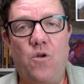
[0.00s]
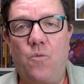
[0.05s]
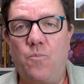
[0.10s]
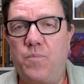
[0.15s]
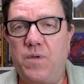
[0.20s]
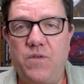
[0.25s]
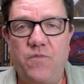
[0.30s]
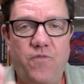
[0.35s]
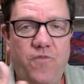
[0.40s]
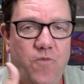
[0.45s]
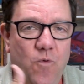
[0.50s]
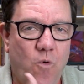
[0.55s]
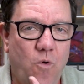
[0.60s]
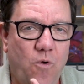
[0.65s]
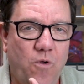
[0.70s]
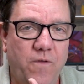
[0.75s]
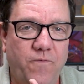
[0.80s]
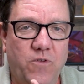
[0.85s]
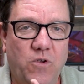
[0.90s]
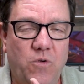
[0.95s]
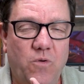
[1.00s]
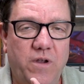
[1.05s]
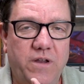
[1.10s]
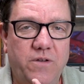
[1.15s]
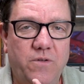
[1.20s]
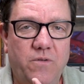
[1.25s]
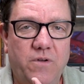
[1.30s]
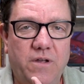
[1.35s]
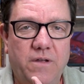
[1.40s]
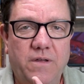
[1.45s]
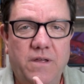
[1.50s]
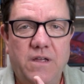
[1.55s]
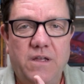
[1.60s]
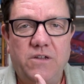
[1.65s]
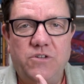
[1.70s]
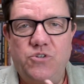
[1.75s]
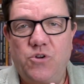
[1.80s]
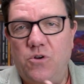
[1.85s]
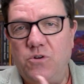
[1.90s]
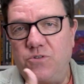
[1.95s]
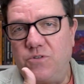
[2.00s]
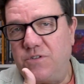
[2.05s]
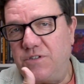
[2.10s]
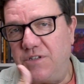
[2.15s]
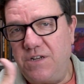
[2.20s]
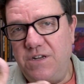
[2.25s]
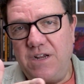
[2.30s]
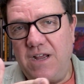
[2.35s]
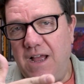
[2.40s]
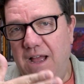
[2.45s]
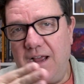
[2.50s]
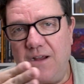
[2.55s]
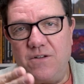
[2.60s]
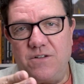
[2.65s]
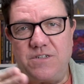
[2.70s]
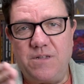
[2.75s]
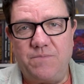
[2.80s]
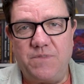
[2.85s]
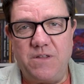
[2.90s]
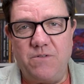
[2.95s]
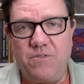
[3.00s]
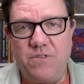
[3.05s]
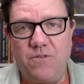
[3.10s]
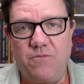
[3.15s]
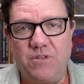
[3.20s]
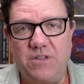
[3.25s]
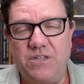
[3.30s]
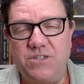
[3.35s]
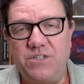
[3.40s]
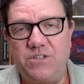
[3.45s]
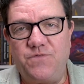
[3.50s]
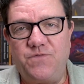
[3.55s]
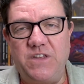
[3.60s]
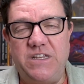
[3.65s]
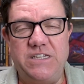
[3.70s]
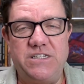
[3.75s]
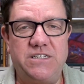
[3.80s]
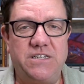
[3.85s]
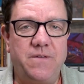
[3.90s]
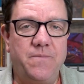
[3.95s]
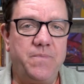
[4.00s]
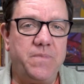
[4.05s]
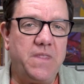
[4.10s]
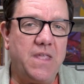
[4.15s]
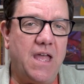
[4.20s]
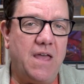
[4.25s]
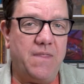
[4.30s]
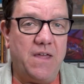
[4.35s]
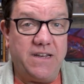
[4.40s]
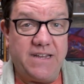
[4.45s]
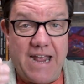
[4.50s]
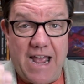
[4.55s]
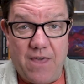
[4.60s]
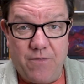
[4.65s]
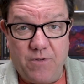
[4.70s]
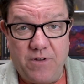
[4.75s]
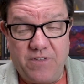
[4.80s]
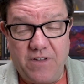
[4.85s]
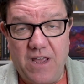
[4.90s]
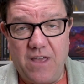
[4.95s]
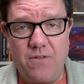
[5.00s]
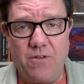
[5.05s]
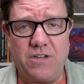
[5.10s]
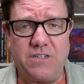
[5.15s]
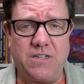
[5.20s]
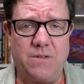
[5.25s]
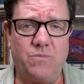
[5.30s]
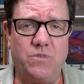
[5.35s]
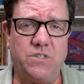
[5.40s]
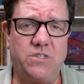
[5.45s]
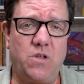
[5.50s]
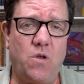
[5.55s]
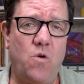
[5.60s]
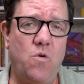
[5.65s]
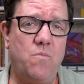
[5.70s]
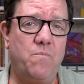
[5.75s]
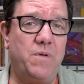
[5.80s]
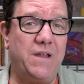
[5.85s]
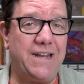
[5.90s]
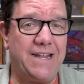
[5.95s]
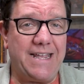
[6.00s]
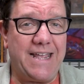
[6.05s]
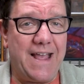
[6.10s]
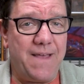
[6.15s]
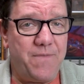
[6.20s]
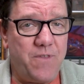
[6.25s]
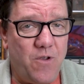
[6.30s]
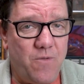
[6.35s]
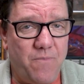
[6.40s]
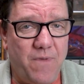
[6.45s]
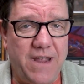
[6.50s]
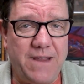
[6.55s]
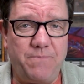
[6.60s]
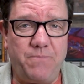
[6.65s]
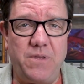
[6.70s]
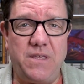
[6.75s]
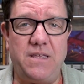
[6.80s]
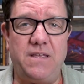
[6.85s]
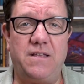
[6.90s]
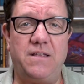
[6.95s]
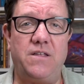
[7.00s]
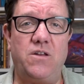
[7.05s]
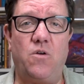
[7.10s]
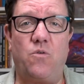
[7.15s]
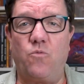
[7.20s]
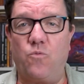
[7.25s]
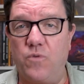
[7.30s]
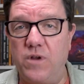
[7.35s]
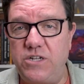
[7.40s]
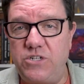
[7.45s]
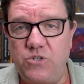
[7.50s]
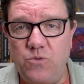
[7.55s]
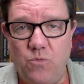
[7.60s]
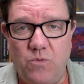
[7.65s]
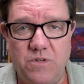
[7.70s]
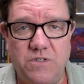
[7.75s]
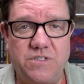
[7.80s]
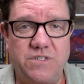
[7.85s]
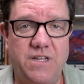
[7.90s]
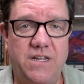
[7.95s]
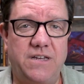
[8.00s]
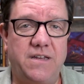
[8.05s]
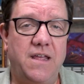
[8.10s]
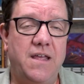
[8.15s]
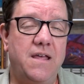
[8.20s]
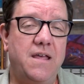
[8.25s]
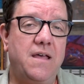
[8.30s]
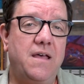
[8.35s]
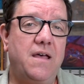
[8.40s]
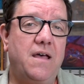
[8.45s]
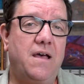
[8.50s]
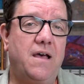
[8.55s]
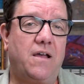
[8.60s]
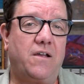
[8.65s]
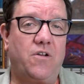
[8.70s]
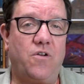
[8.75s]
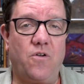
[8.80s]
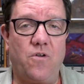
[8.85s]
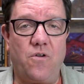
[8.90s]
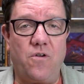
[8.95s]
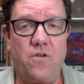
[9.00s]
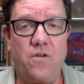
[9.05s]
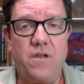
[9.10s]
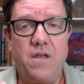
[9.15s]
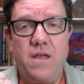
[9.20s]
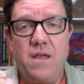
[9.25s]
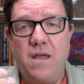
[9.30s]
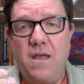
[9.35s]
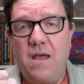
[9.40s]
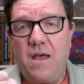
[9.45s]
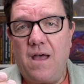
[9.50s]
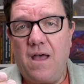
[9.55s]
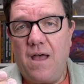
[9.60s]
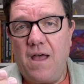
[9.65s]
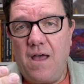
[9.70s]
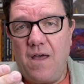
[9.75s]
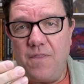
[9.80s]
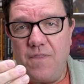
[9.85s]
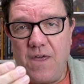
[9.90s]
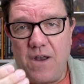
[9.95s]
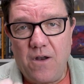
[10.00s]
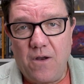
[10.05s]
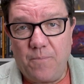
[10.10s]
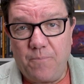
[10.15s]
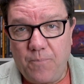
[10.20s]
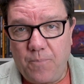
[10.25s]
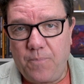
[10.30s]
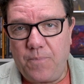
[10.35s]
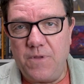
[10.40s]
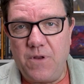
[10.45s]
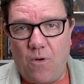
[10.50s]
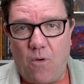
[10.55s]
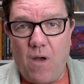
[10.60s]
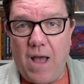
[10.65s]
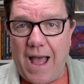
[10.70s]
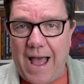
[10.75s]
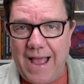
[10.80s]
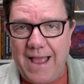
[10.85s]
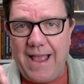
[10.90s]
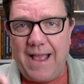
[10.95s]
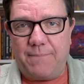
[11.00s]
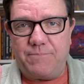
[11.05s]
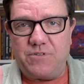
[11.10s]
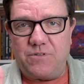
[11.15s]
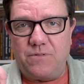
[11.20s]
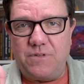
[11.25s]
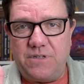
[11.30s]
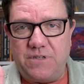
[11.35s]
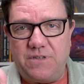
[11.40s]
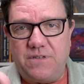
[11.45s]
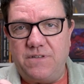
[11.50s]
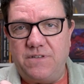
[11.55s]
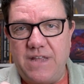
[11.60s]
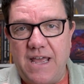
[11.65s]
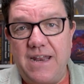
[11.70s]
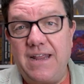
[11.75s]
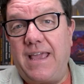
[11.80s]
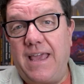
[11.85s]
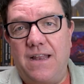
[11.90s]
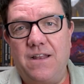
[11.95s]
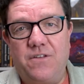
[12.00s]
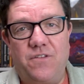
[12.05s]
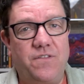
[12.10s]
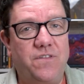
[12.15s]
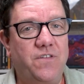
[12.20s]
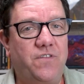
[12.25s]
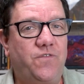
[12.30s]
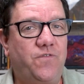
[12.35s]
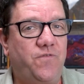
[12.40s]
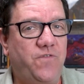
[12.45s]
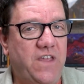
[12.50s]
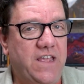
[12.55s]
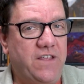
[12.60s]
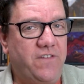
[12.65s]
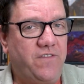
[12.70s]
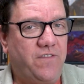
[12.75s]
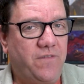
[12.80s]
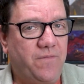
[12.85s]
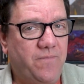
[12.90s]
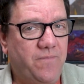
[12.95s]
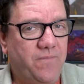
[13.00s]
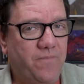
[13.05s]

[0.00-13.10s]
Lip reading: before, if you're going to a church or synagogue or something with a religious feast, and then gathering together at someone's home. But again, there might be, rituals that occur that are, absolutely dedicated to this feast.